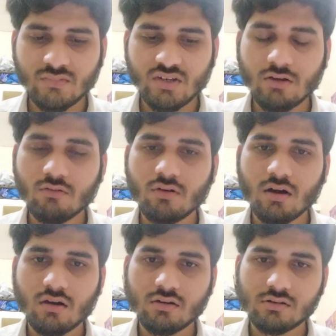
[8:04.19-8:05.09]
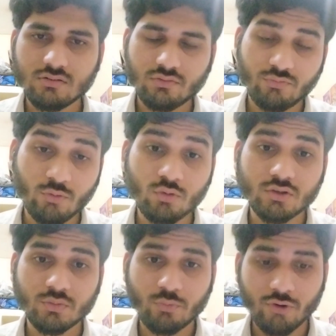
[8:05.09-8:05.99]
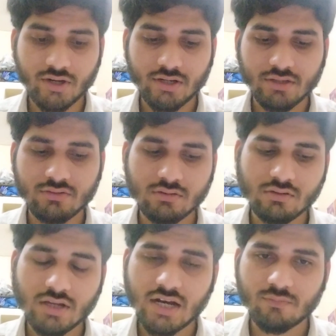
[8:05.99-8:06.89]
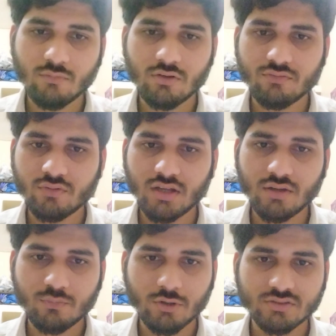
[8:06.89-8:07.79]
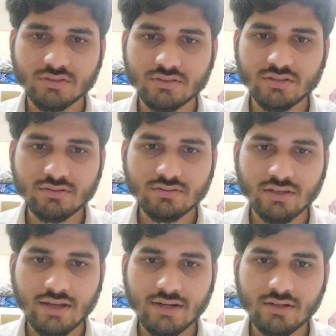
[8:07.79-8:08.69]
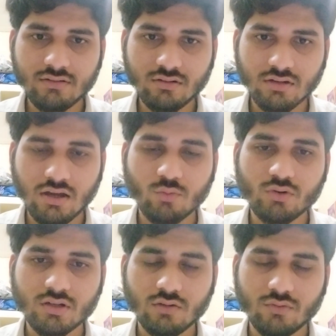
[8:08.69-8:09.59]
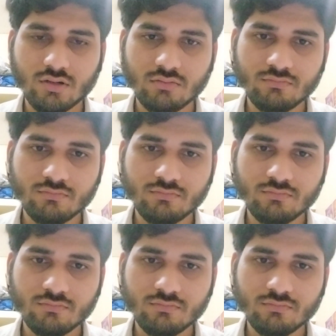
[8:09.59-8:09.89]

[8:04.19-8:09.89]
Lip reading: Now our fourth point is atmospheric processes and cloud cover.